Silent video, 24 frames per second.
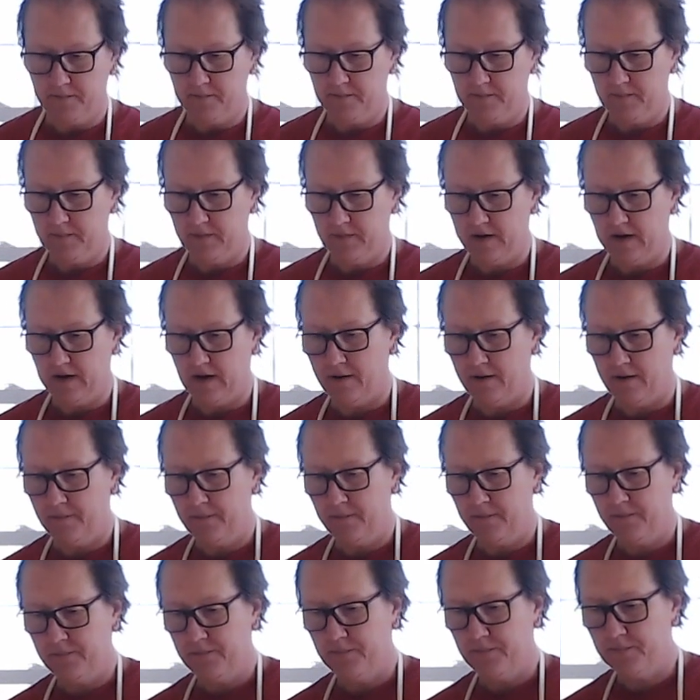Yeah.
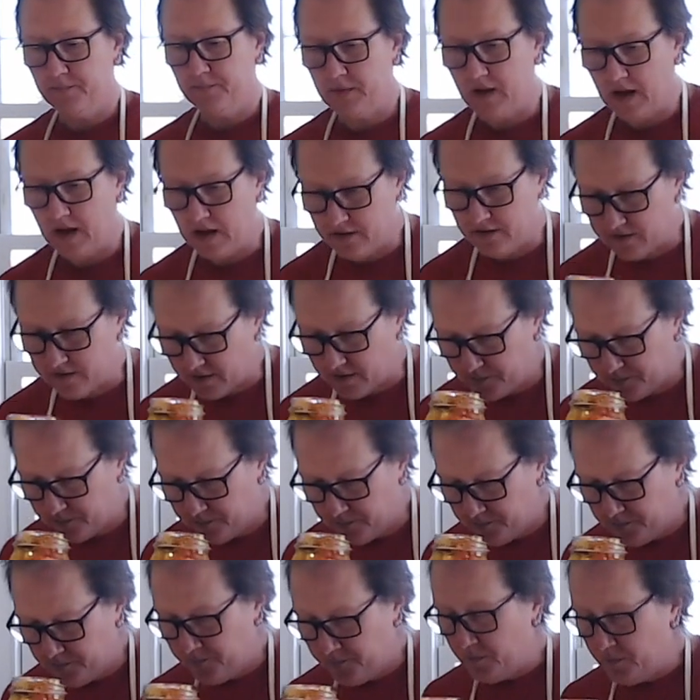Nice and
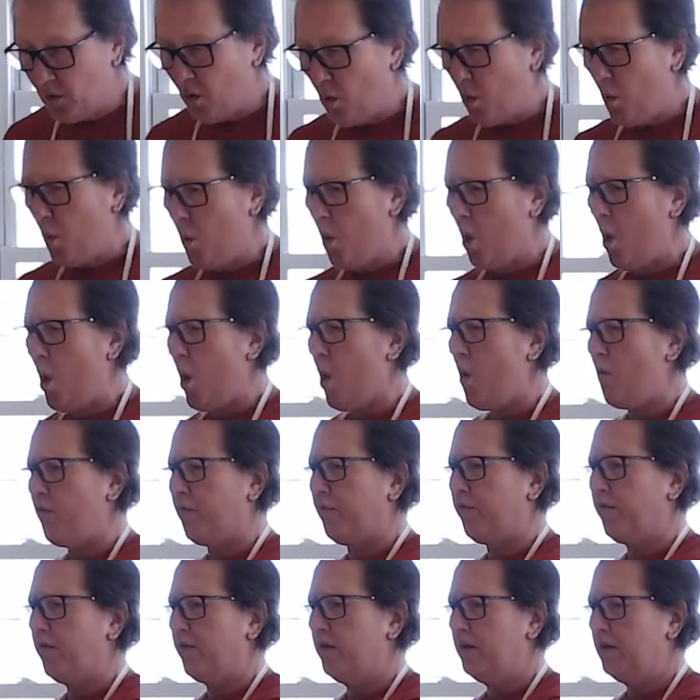
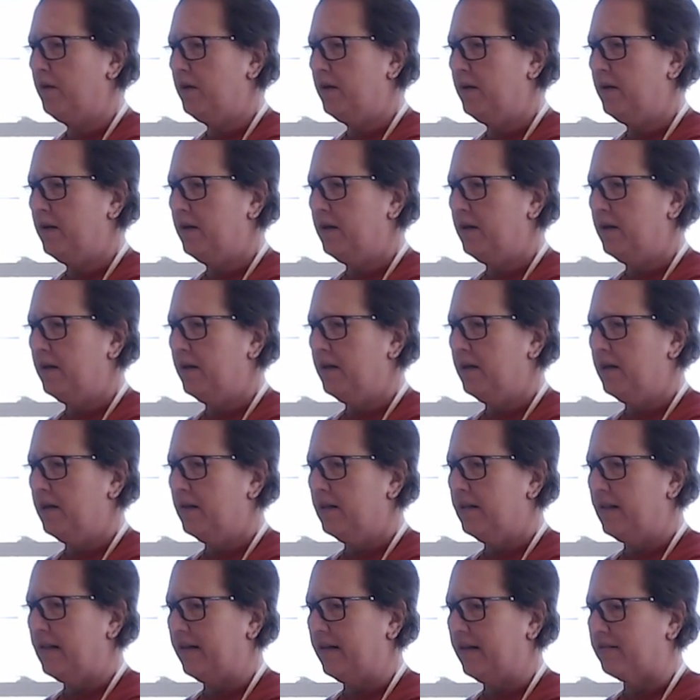woof!
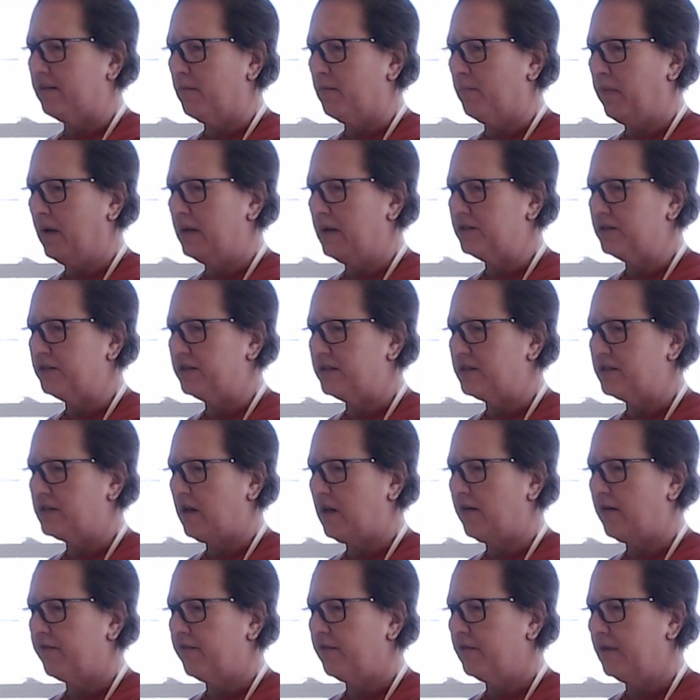That's some pungent
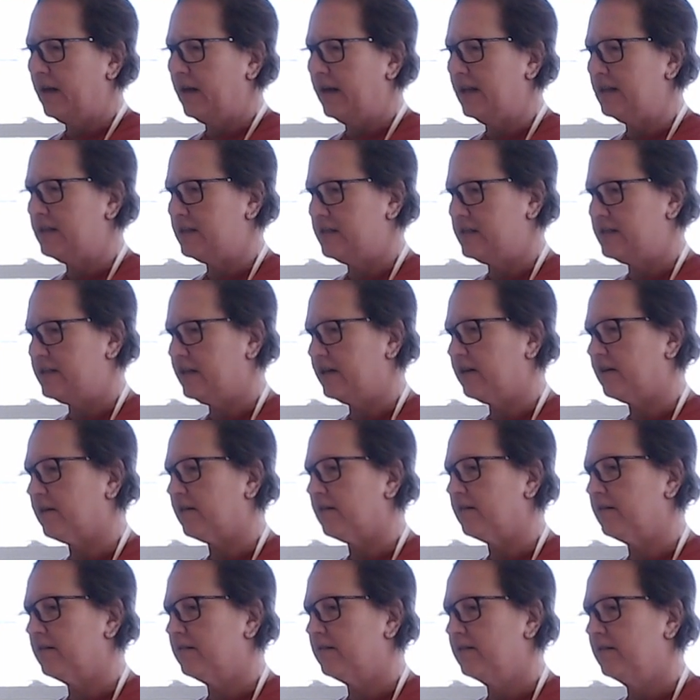stuff. And it's
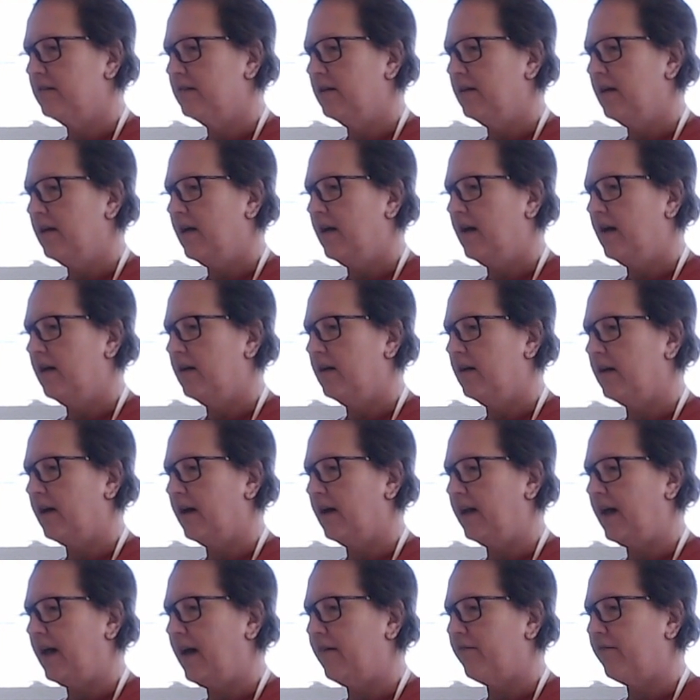still kind
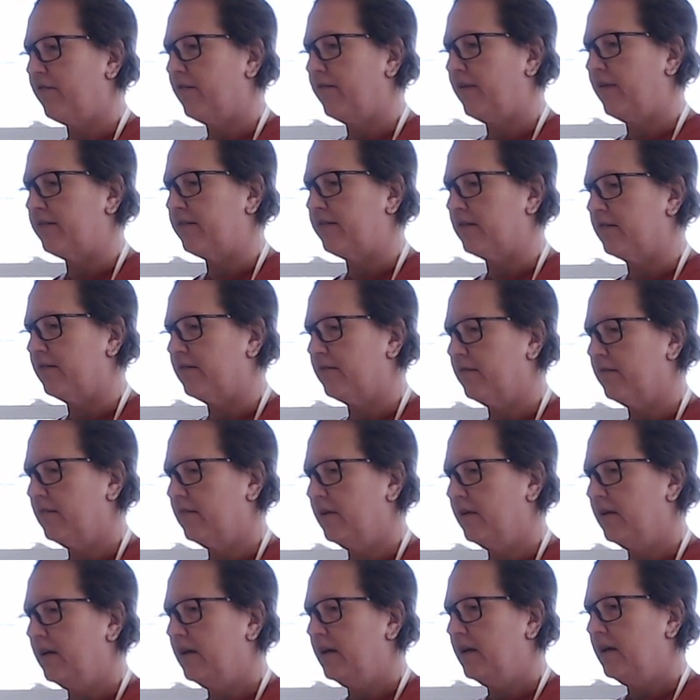of effervescent.
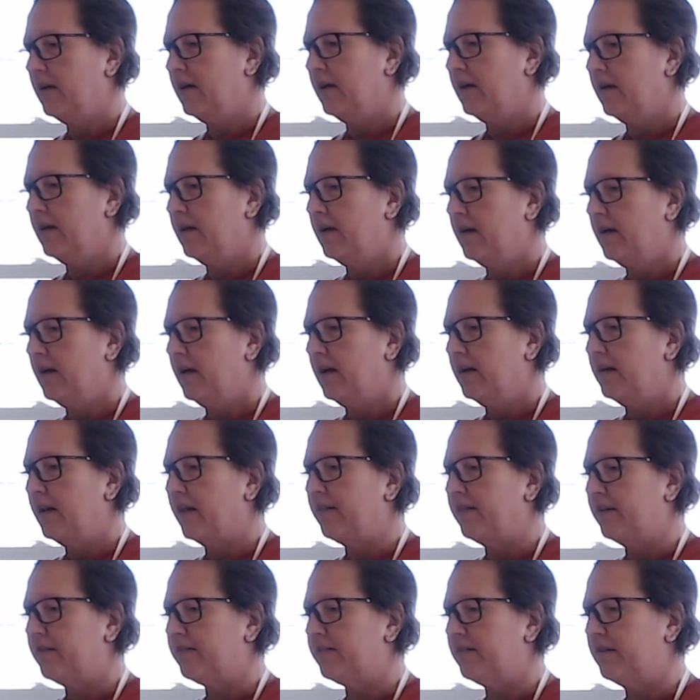Mm-hmm. Now,
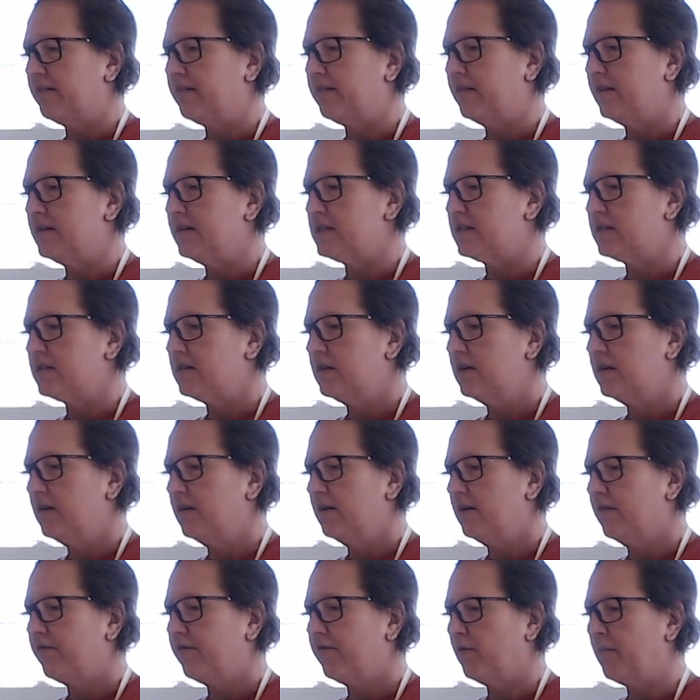this isn't
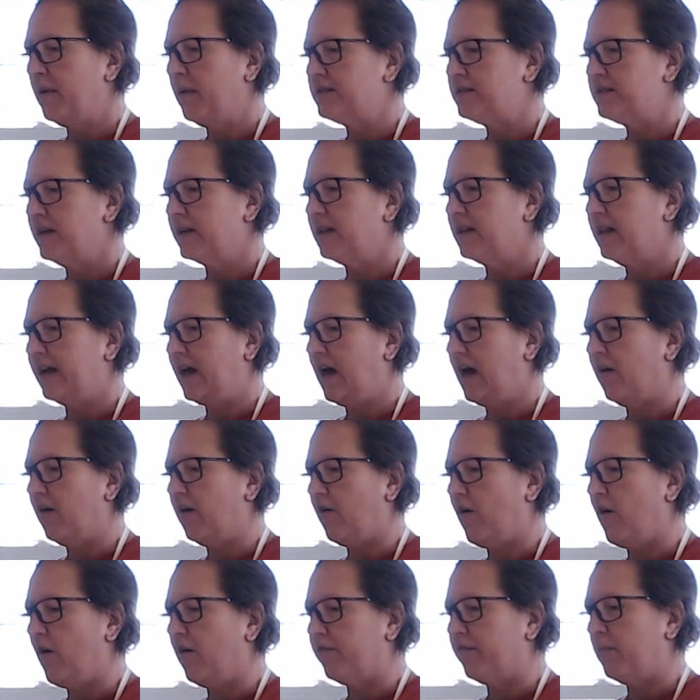fermenting like
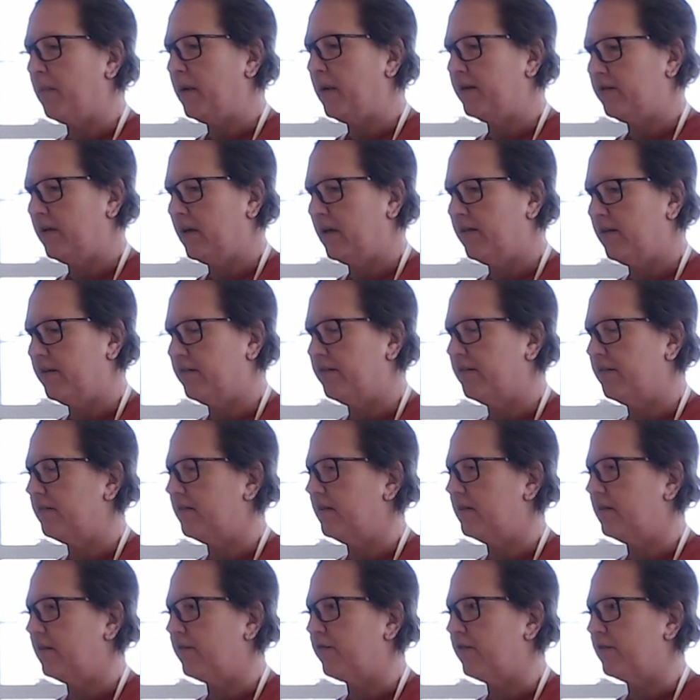alcohol fermenting. This is a
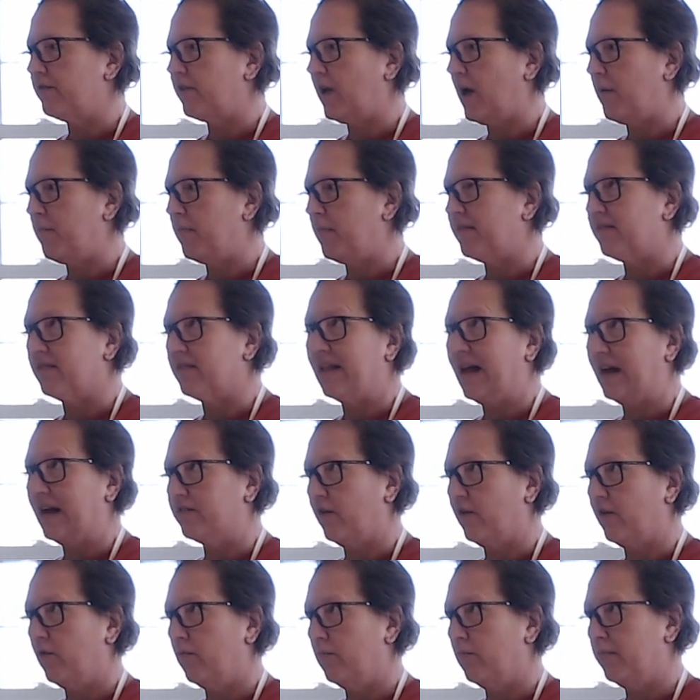different type. It's
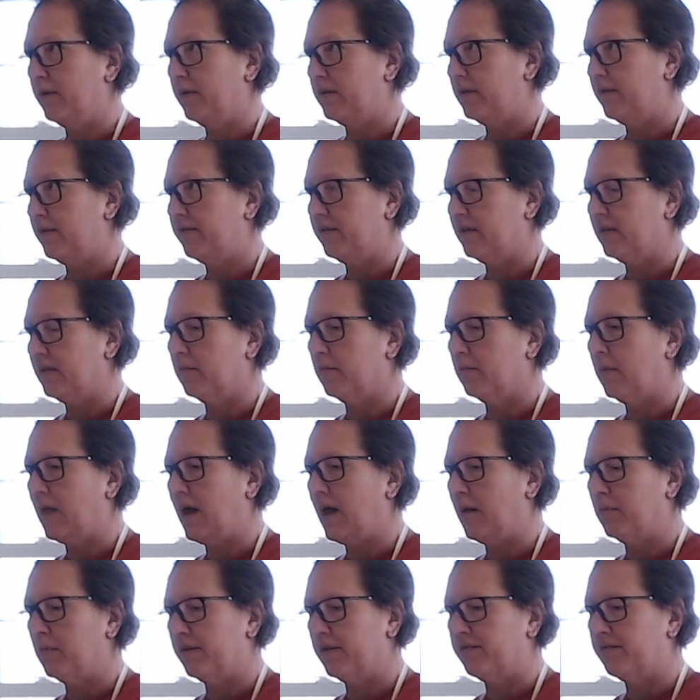
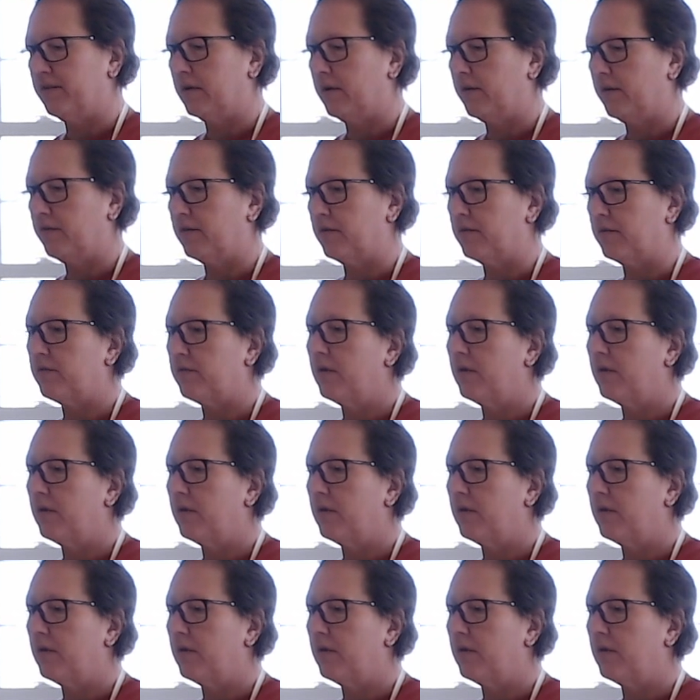lactobacillus.